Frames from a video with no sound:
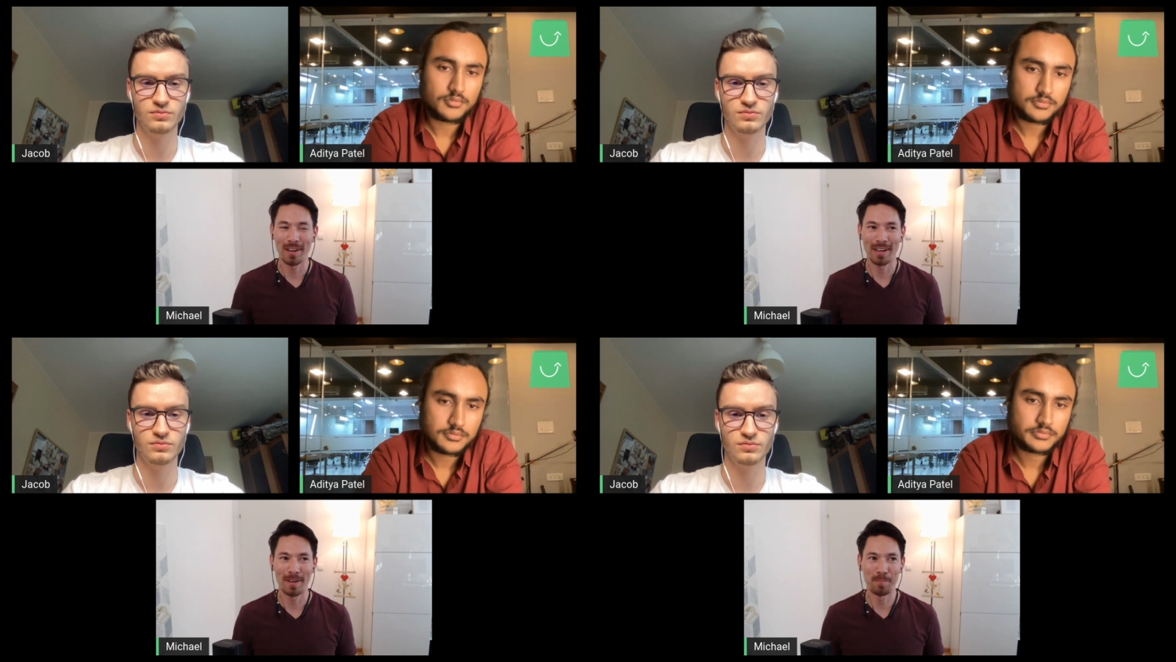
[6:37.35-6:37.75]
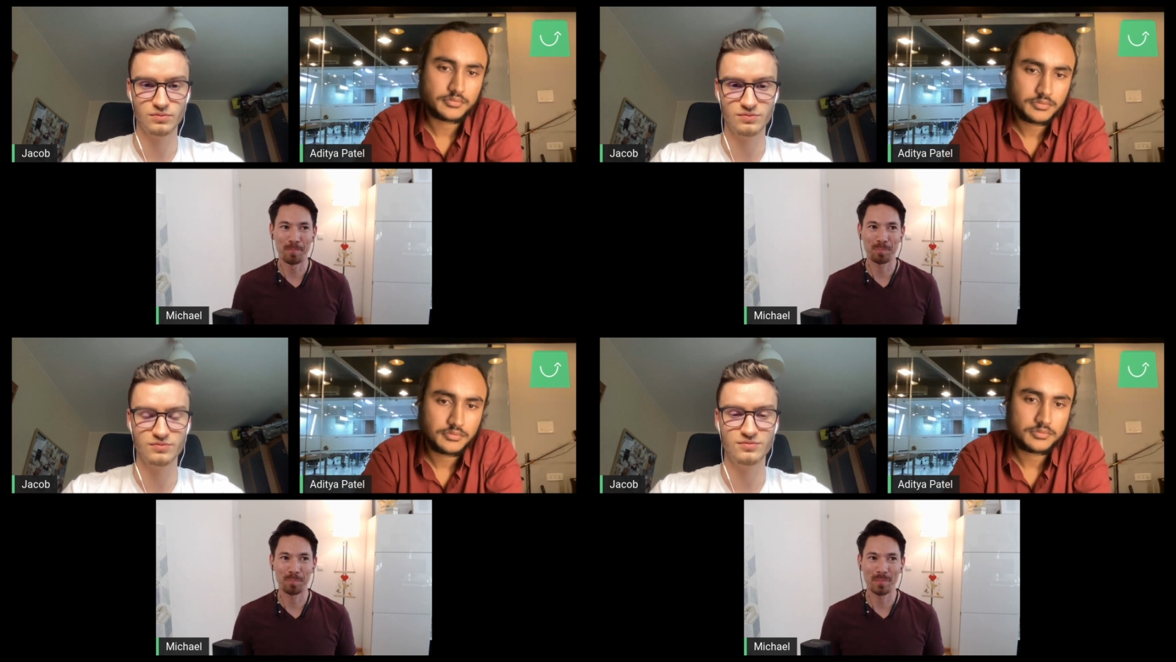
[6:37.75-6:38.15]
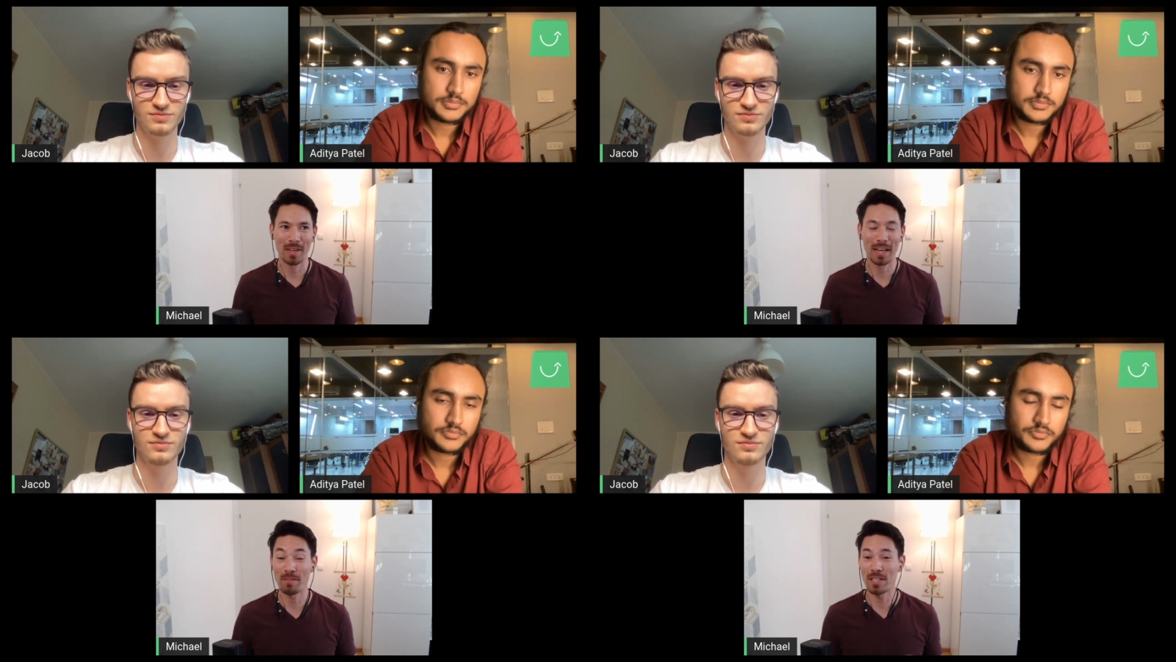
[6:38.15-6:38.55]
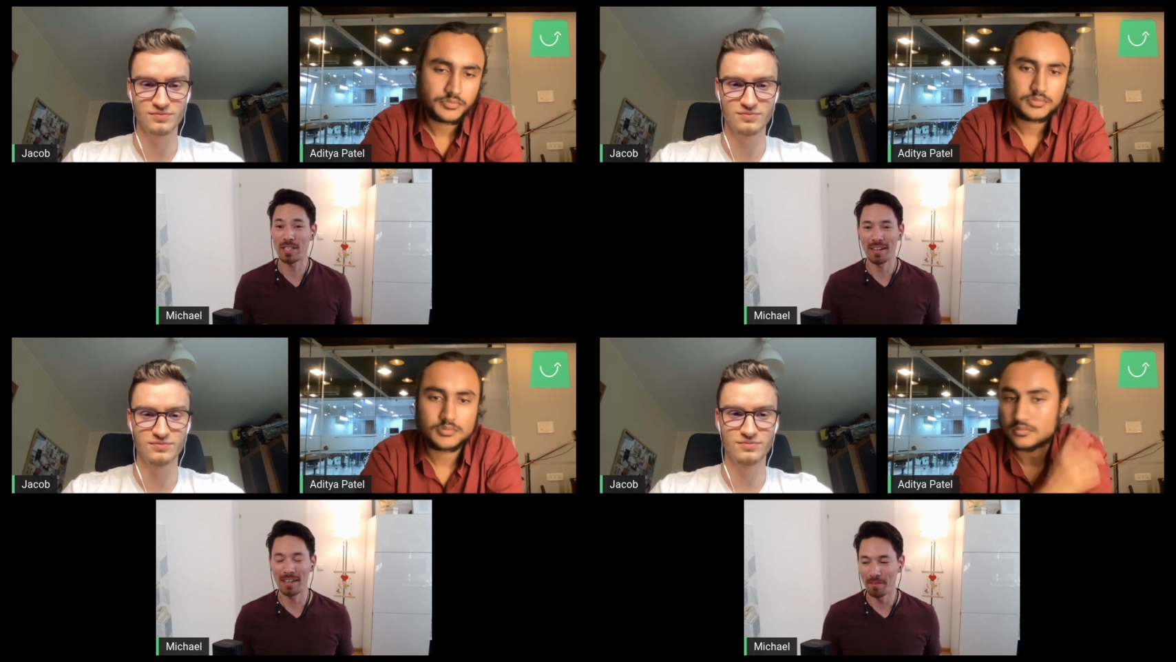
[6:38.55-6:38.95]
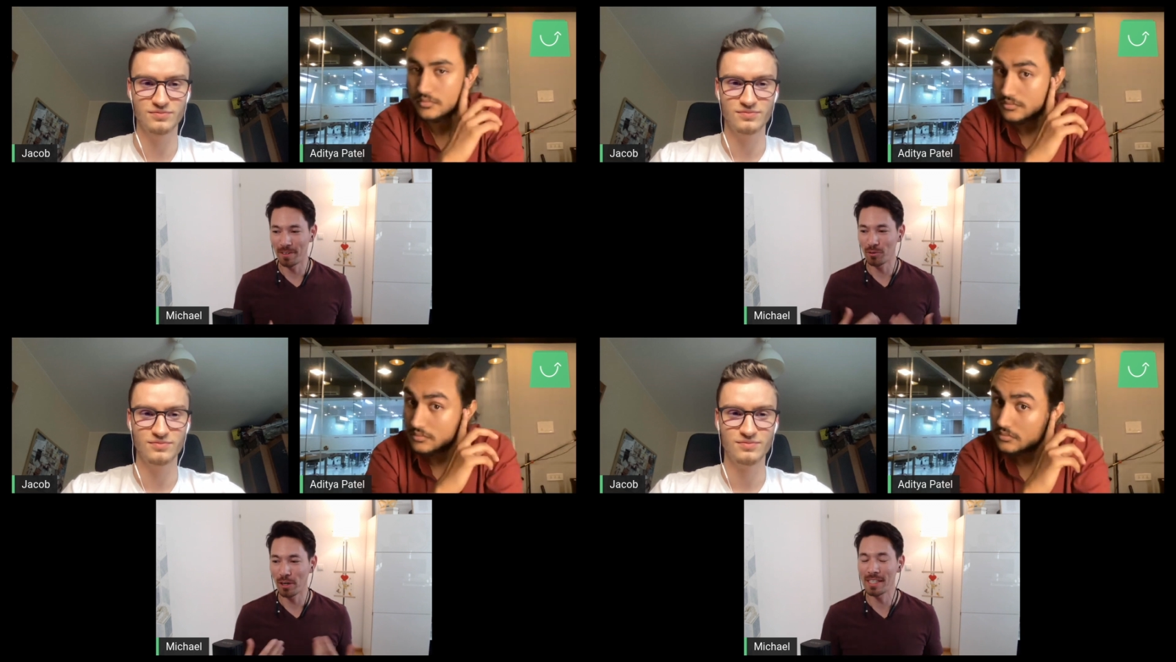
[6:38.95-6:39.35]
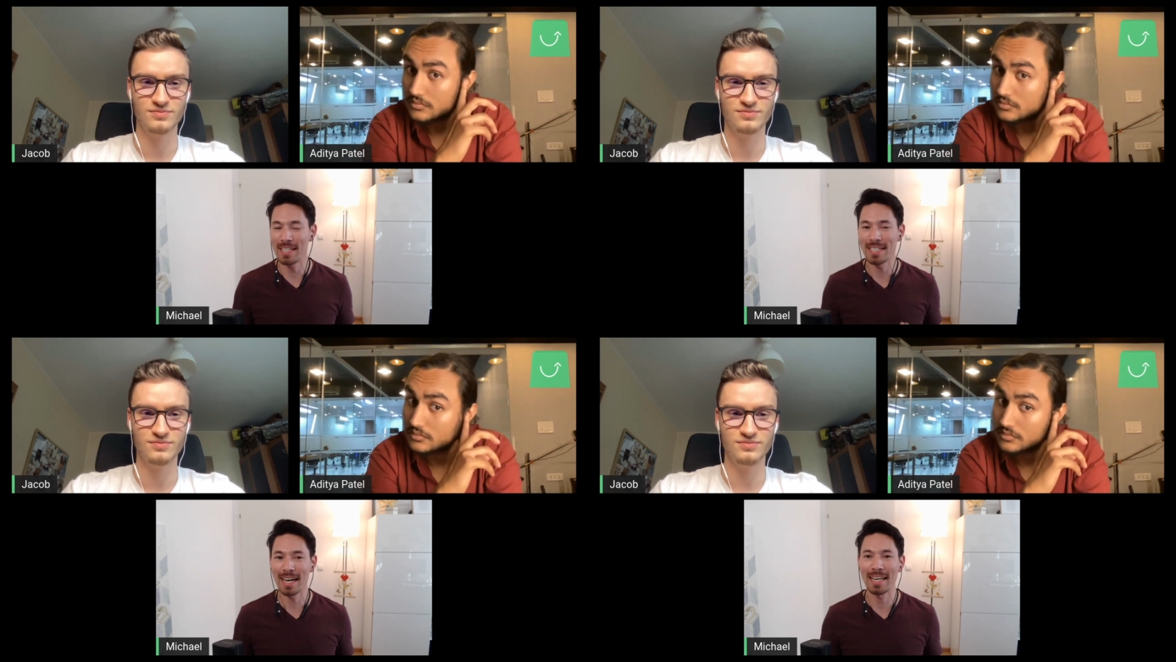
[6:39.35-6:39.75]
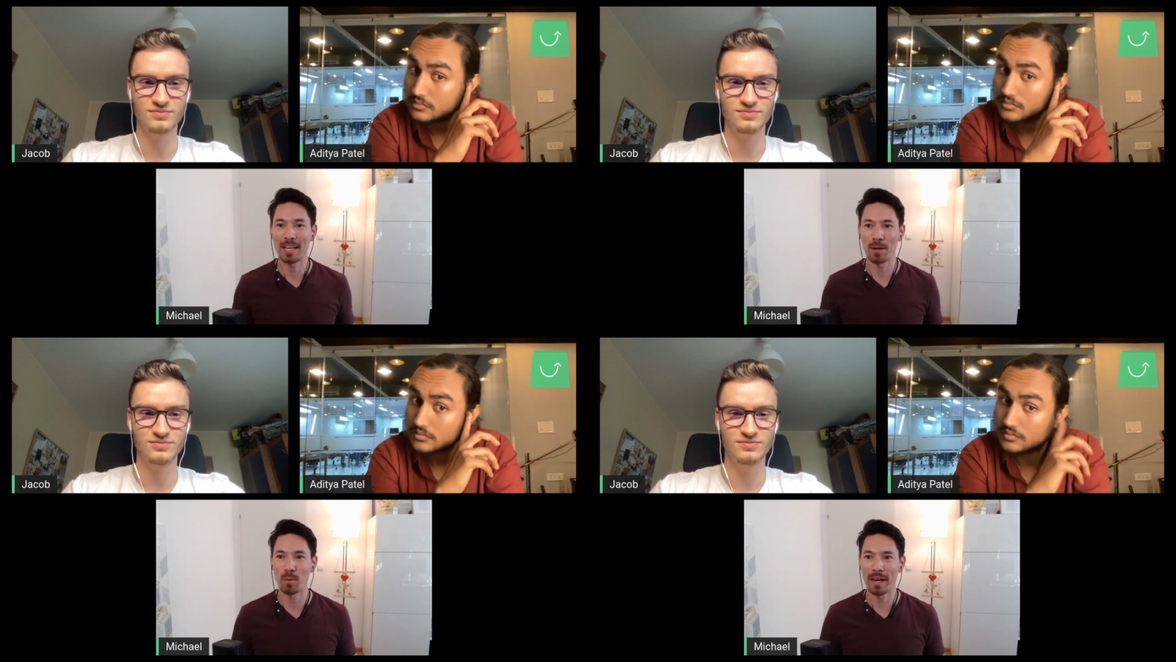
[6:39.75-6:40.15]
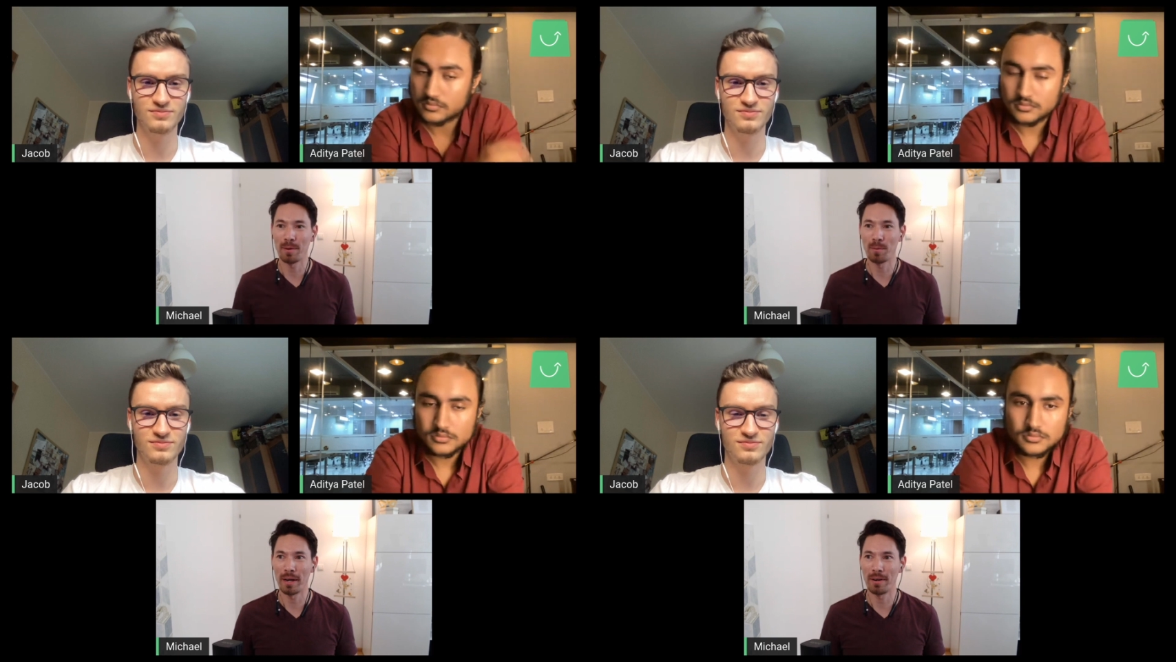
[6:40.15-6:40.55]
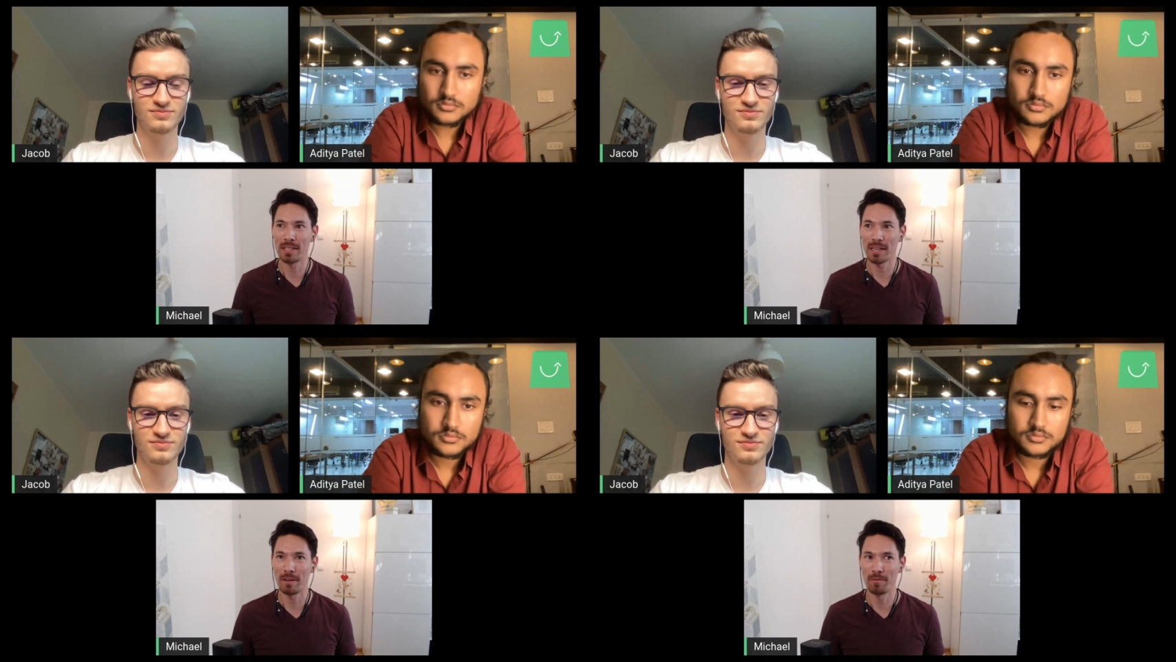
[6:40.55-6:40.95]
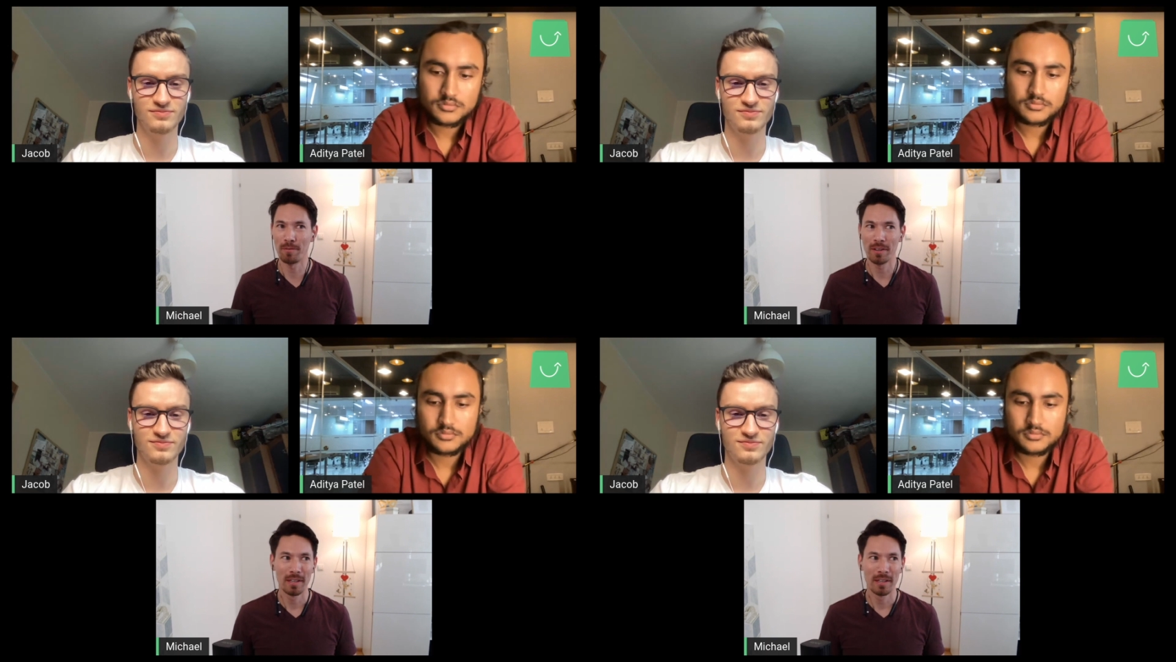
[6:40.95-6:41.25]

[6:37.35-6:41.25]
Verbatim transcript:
Speaker 1: Um, and I've, desi- I've tried to design it in a way where it's kind of